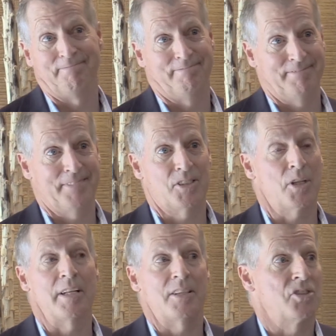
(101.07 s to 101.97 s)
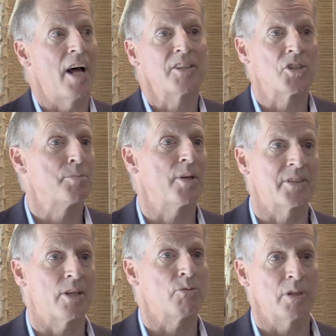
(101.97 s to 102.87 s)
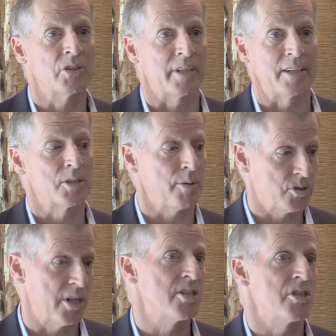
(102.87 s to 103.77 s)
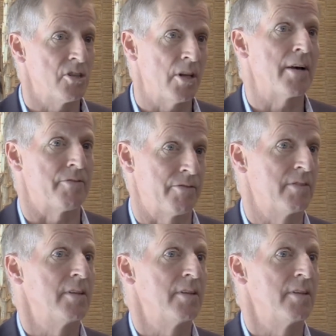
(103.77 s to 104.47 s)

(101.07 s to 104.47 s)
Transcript: I love it. And it's not just about selling real estate, it's about changing your life.